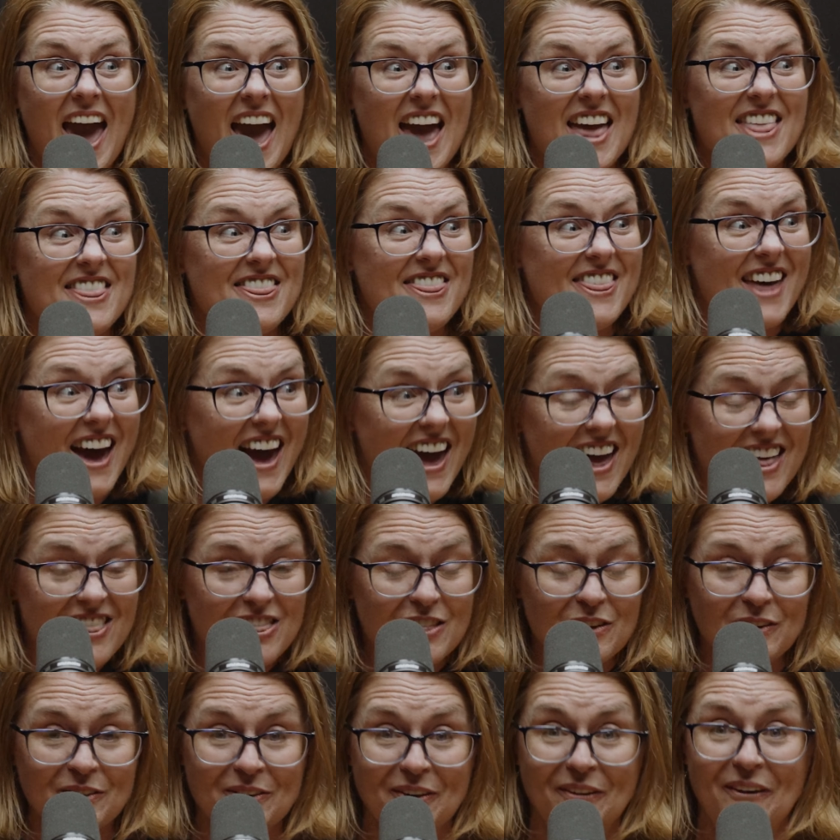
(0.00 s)
And
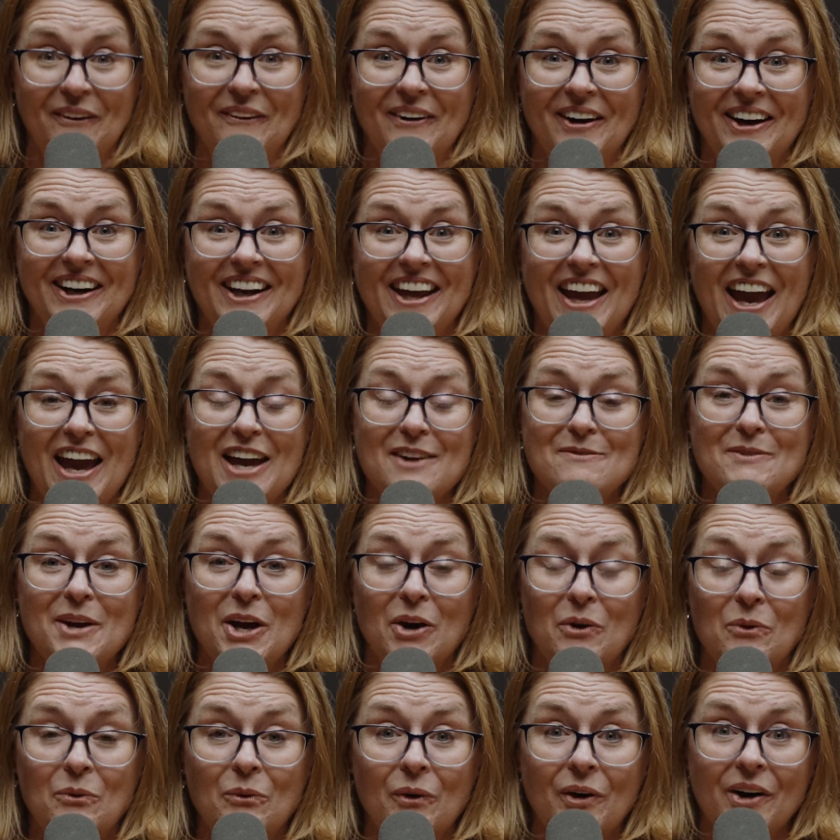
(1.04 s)
then the Lord gave me
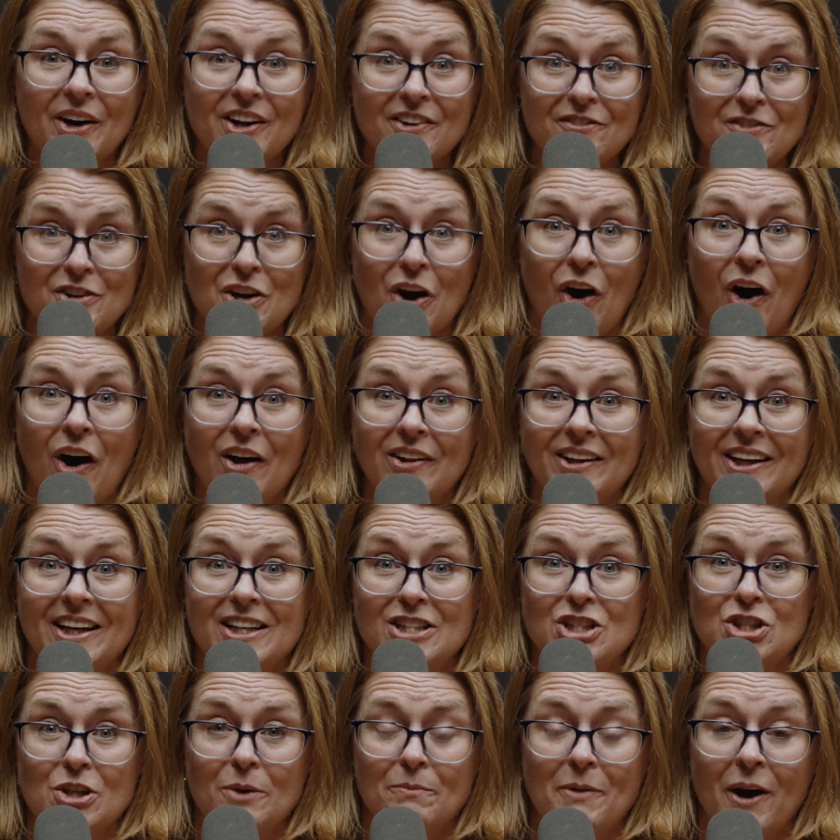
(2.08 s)
a word of
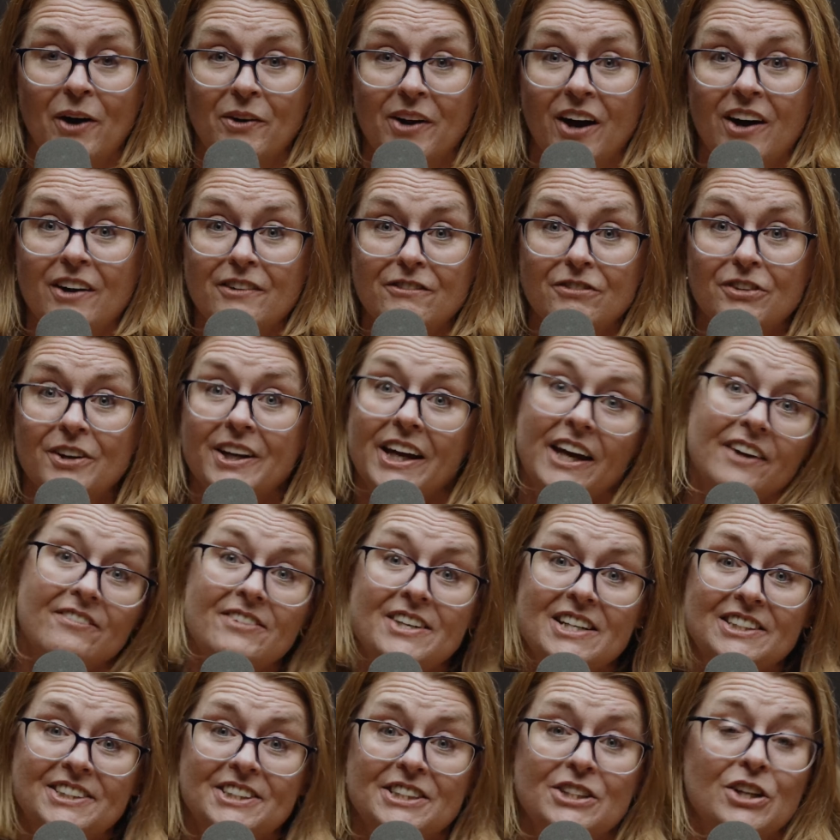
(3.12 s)
knowledge about
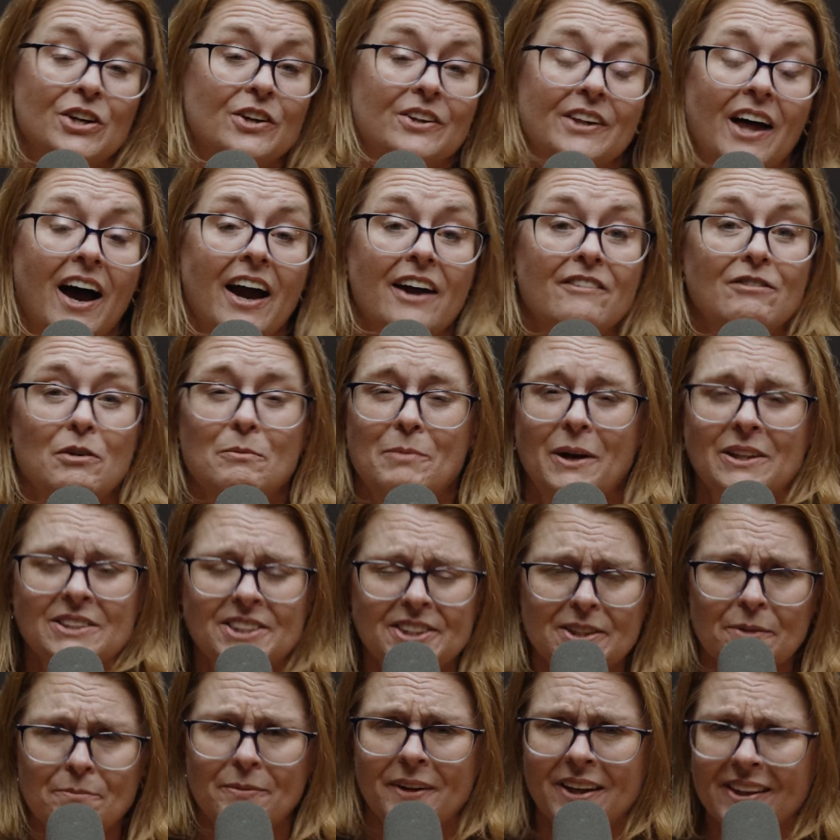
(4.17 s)
unforgiveness in her life, about
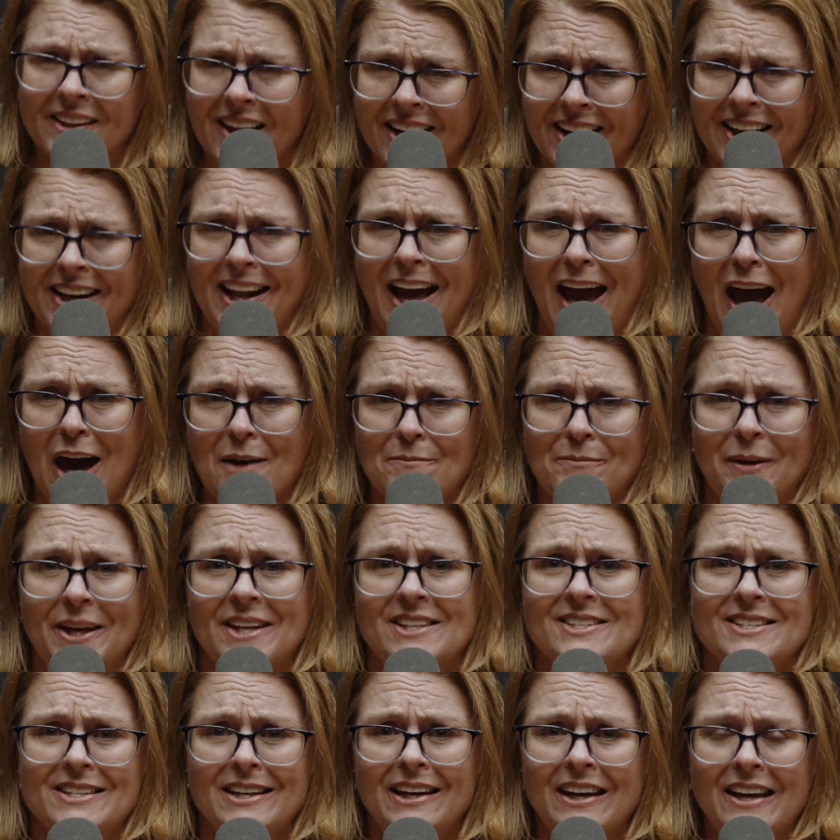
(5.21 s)
something that had
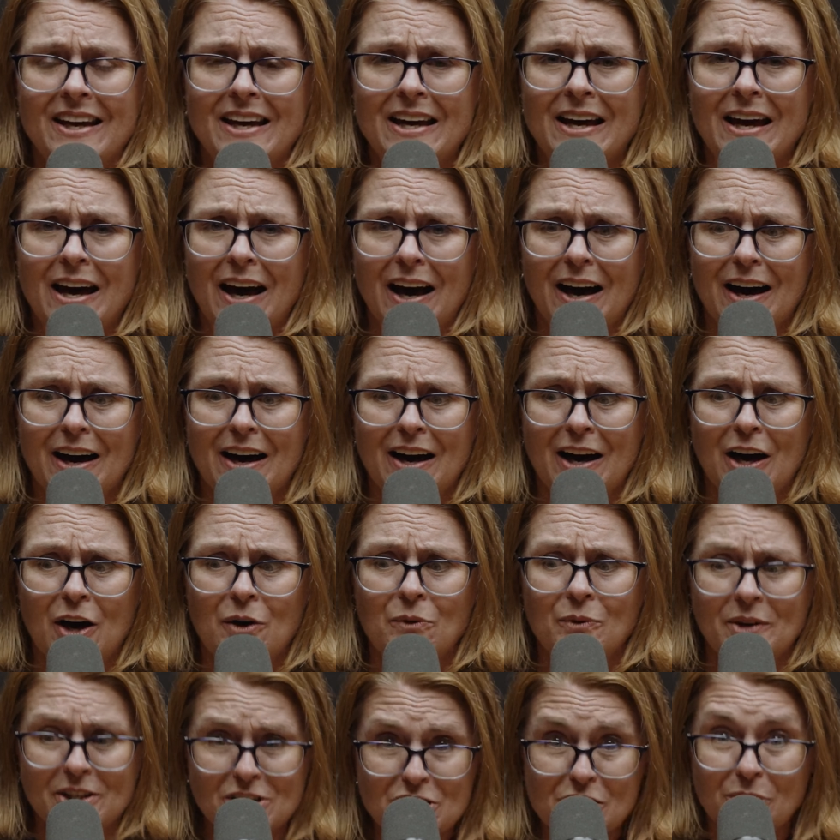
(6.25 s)
happened
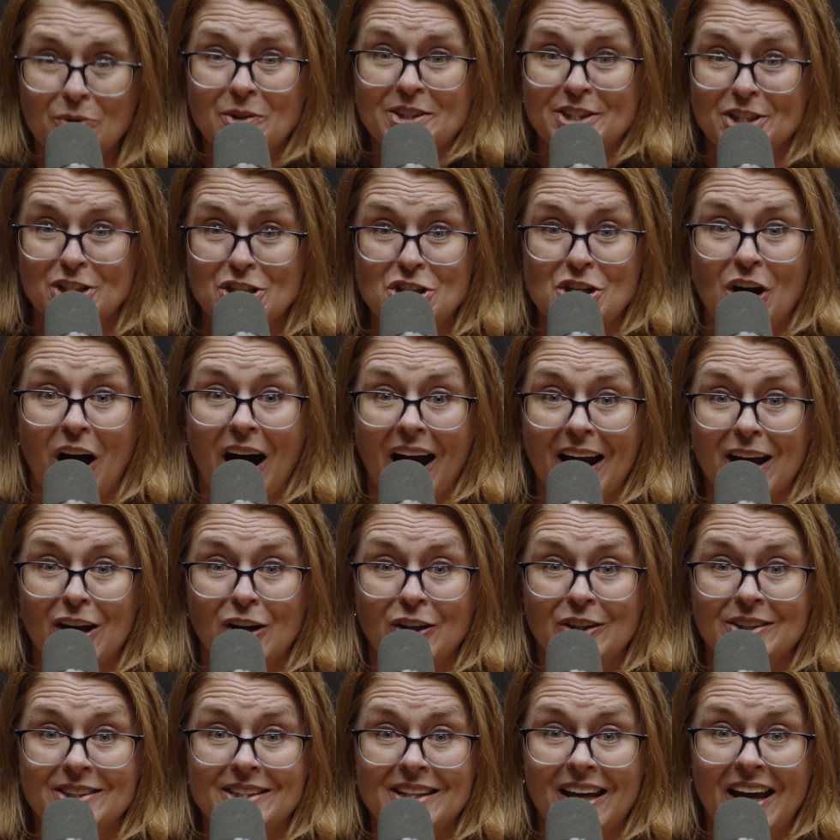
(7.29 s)
when she was a
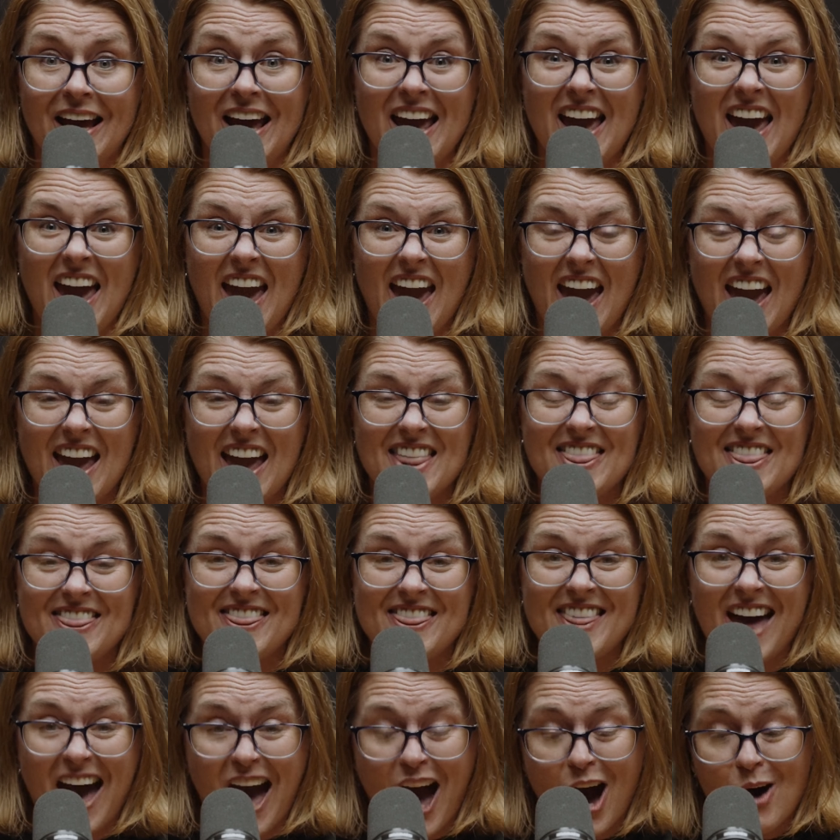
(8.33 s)
child. And
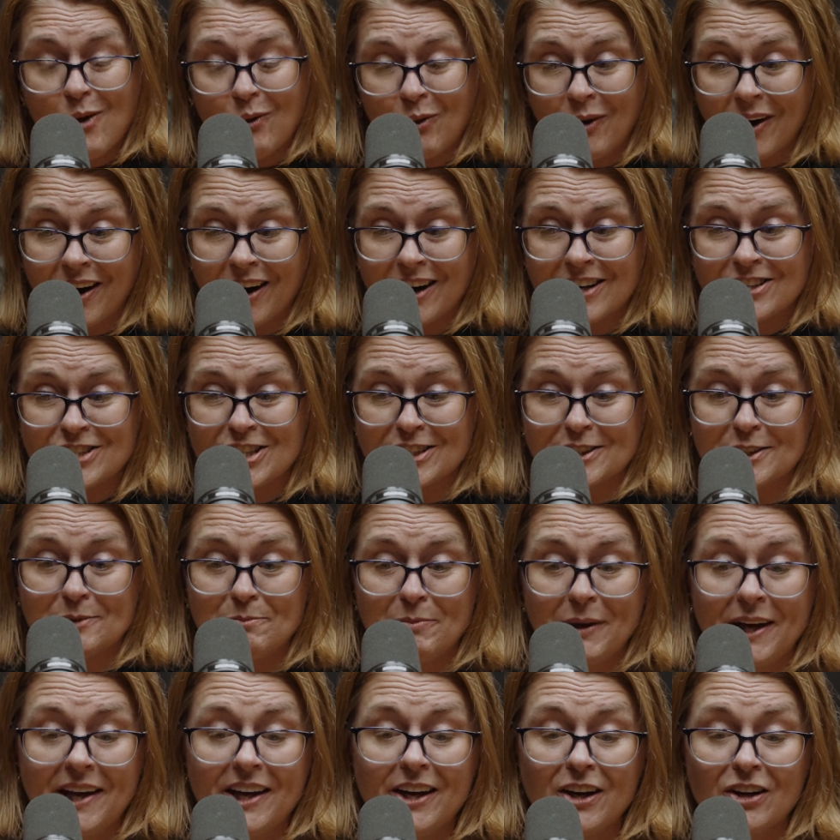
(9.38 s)
that word just
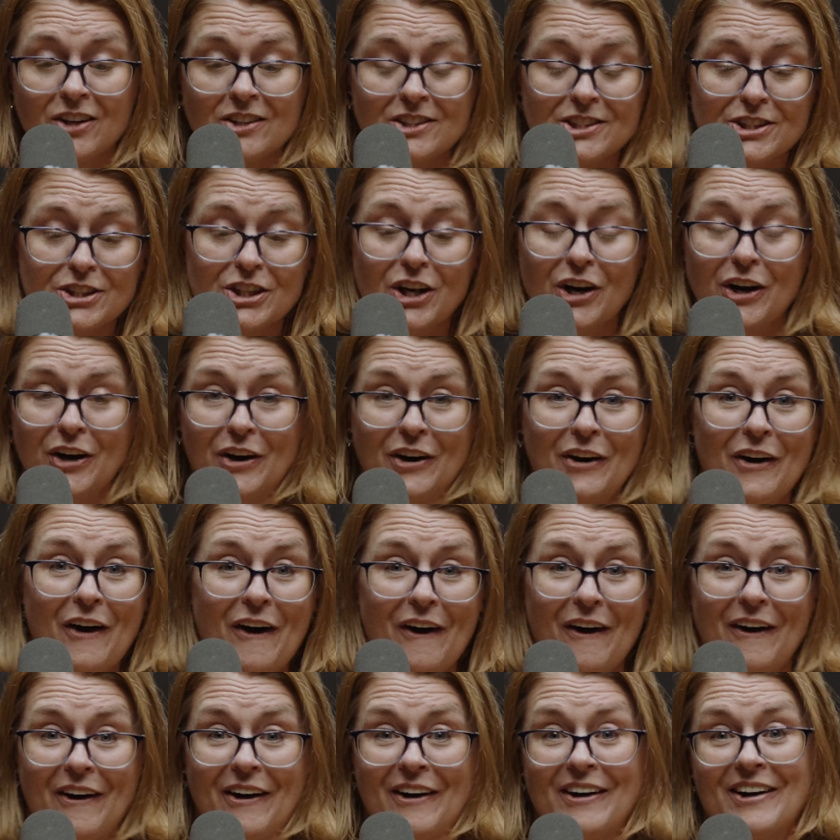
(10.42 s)
pierced her
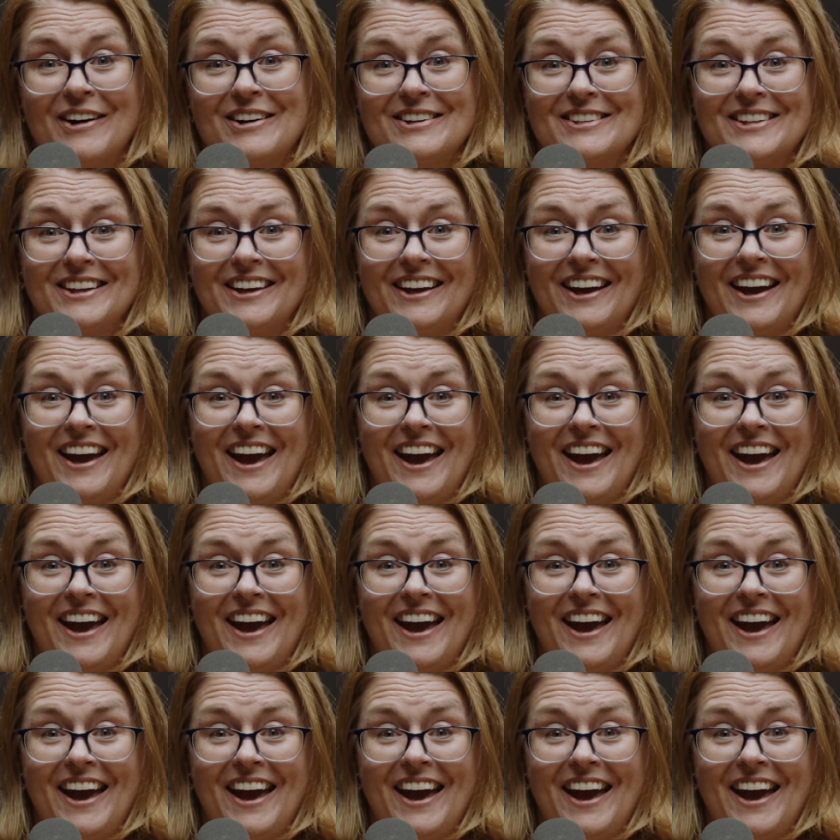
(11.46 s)
heart.